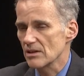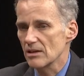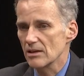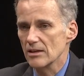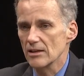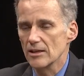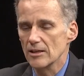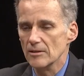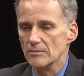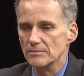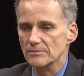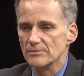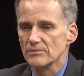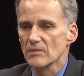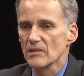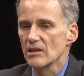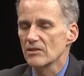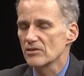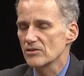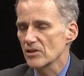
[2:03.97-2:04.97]
Um,
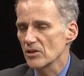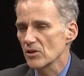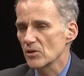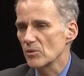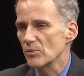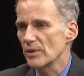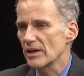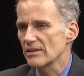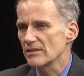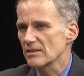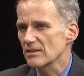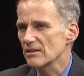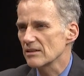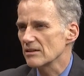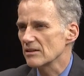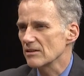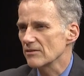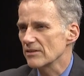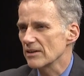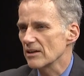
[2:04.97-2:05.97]
so basically,
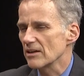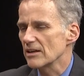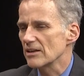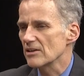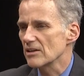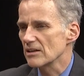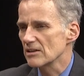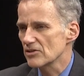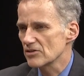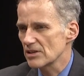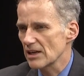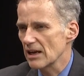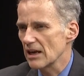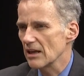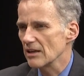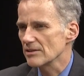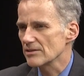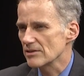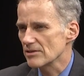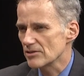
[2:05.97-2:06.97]
they're very
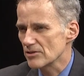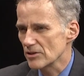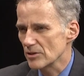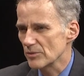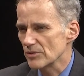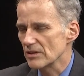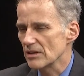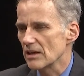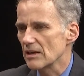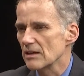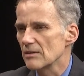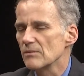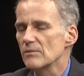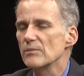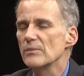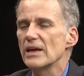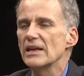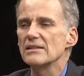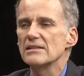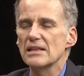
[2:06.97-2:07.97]
challenged in terms of
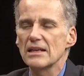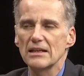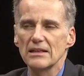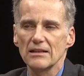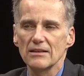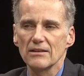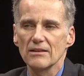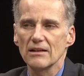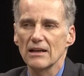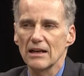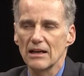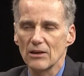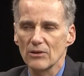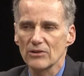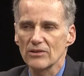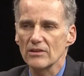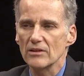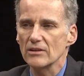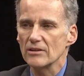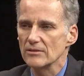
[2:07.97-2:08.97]
maintaining their
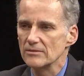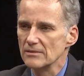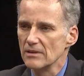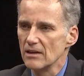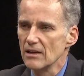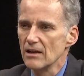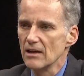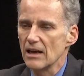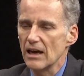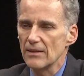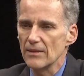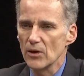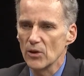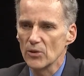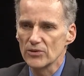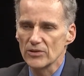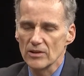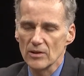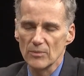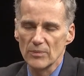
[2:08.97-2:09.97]
housing. And
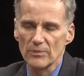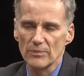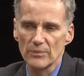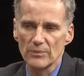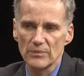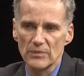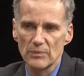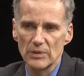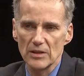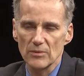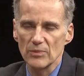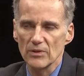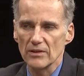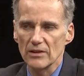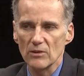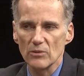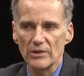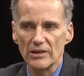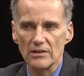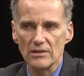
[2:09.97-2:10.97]
those are the people
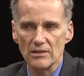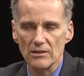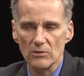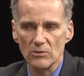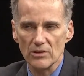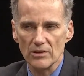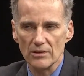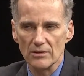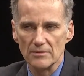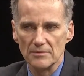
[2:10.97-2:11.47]
that we deal with.